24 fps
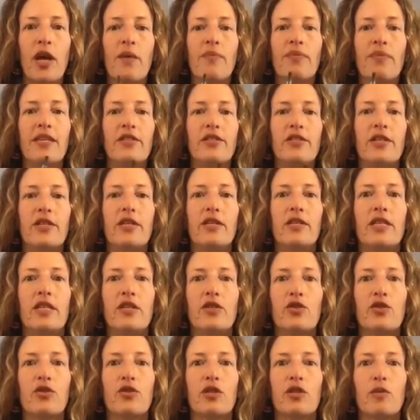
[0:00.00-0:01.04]

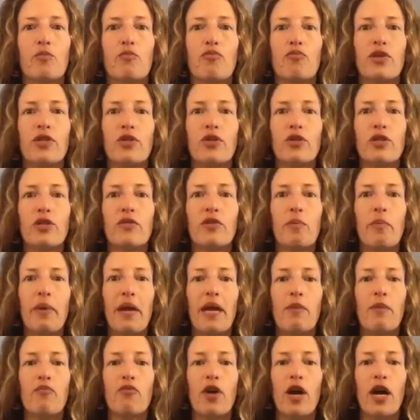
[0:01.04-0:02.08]
These are the bristles of the
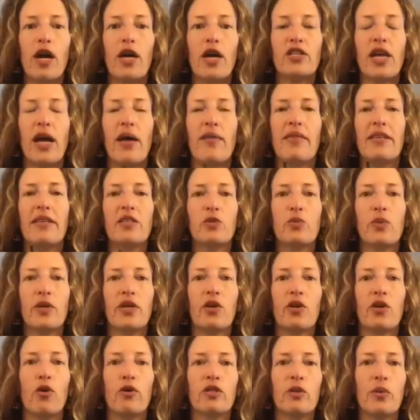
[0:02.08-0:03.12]
paintbrush, and this is where you
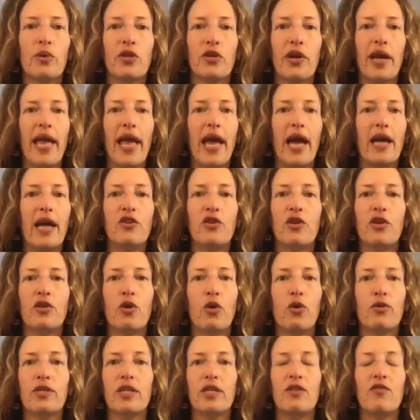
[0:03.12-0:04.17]
hold it with your hand. You can
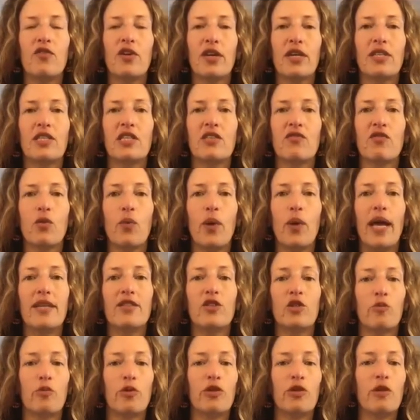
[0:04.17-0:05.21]
hold it in various different ways, and
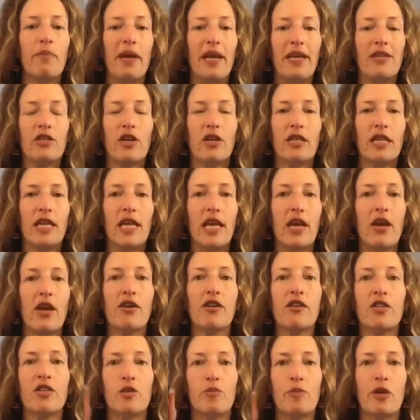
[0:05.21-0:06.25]
you put the paint on here, and
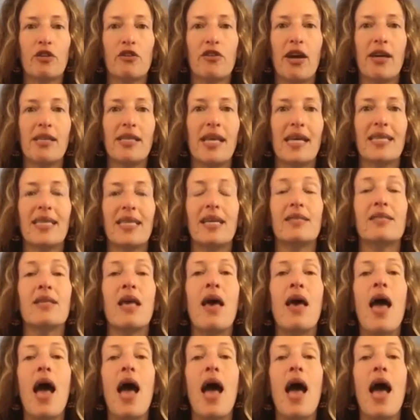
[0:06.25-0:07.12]
you smear it around like this.